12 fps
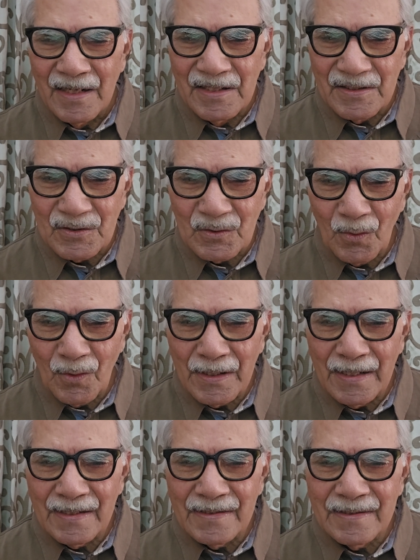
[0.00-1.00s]

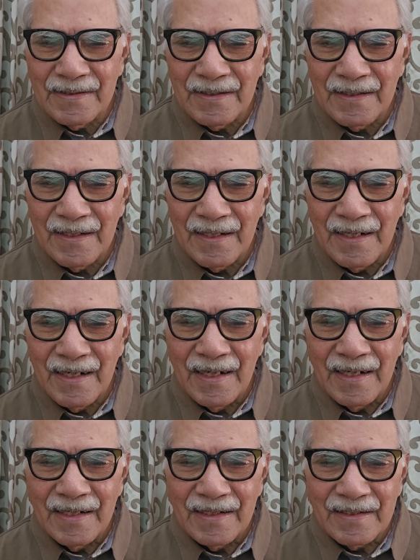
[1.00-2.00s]
storage,
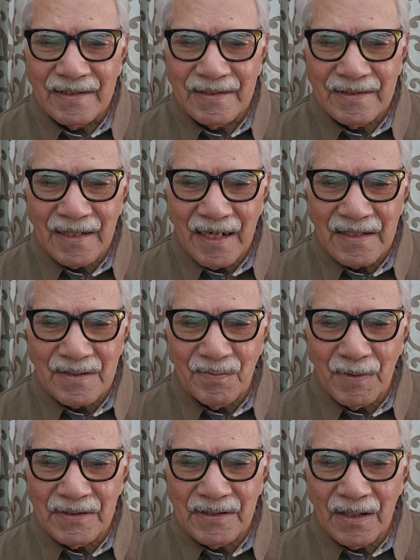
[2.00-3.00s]

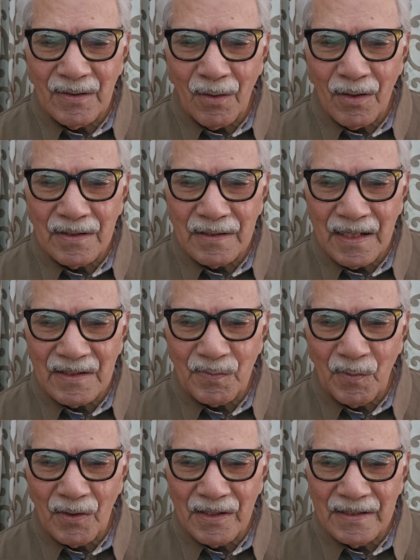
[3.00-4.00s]
transmission or
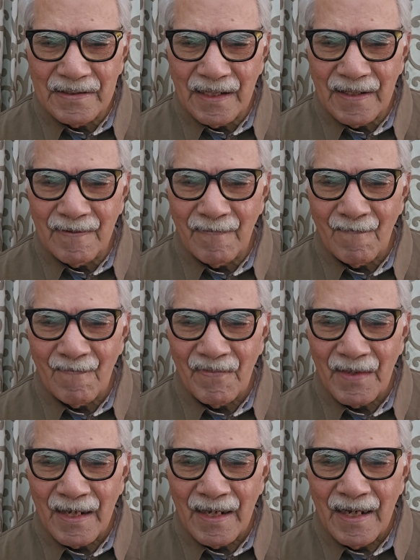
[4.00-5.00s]
transportation,
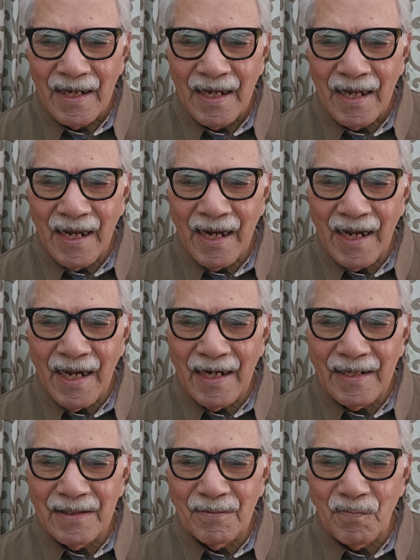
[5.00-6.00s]

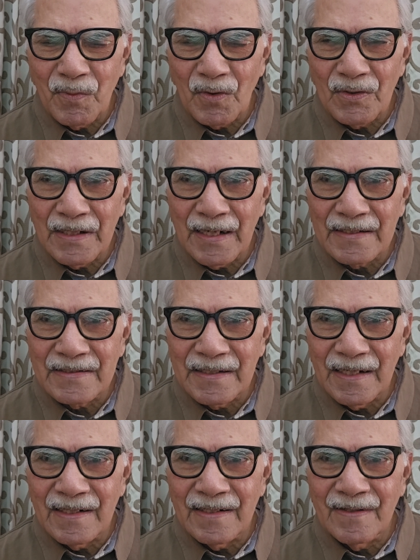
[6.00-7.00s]
and
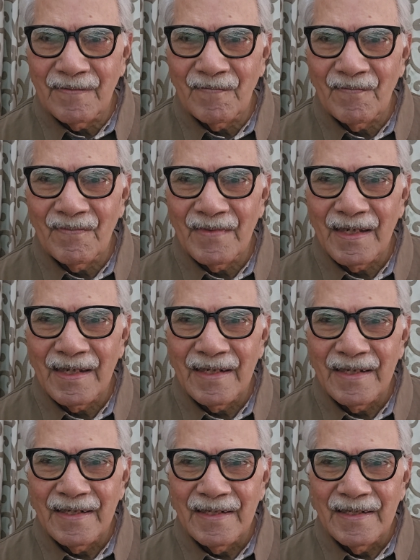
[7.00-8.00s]
protection.
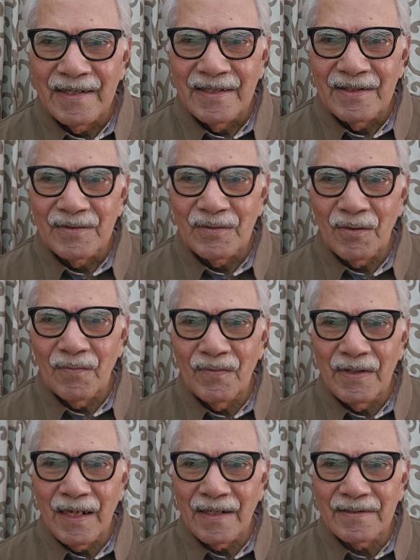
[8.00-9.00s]
So
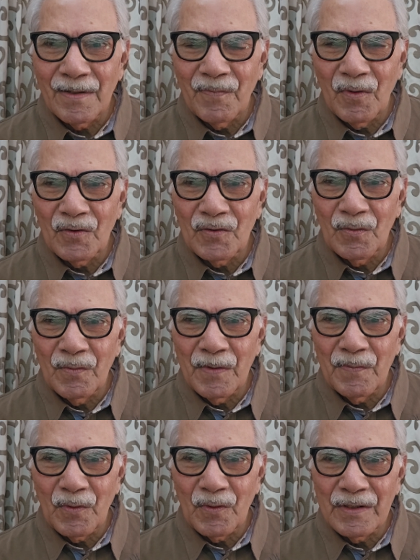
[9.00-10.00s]
we are supposed to be
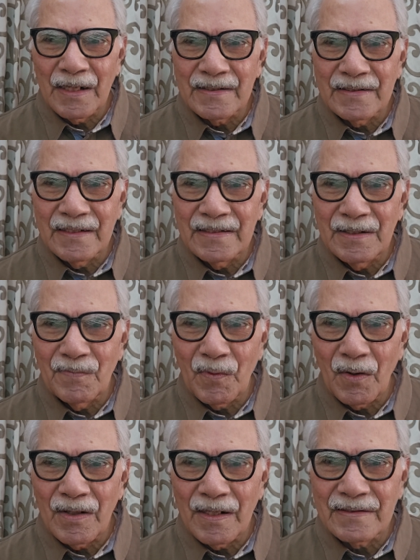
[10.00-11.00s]
protecting the
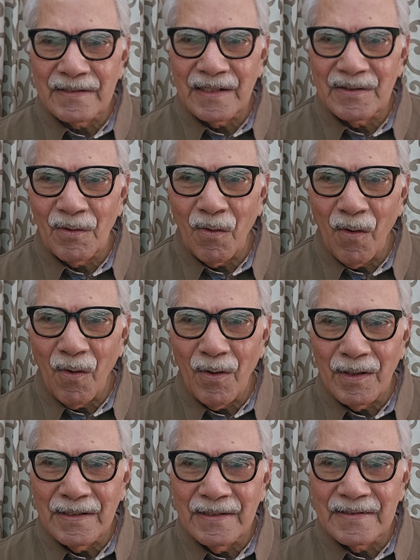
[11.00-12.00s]
product at
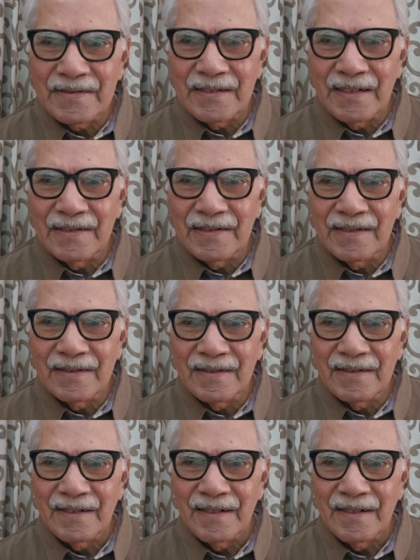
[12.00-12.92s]
all the stages,